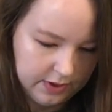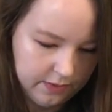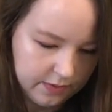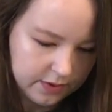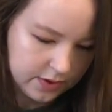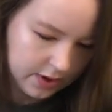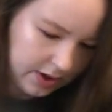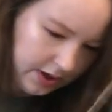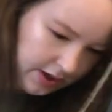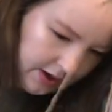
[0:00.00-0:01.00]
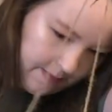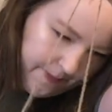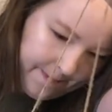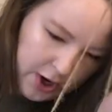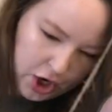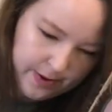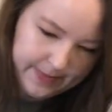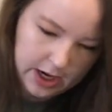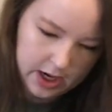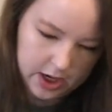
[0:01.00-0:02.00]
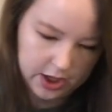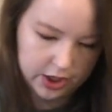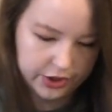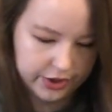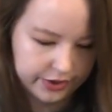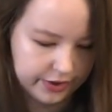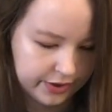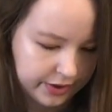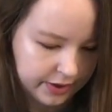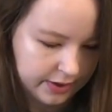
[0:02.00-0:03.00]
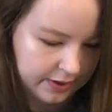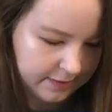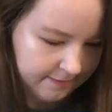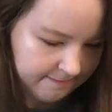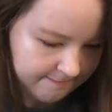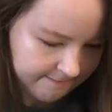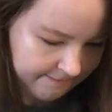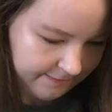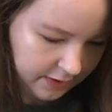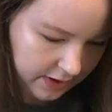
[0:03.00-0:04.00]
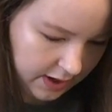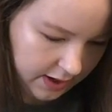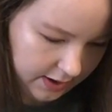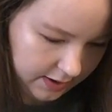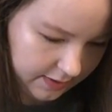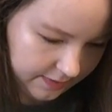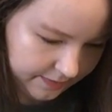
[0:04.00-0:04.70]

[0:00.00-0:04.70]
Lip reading: I'm gonna try and get it perpendicular. You can.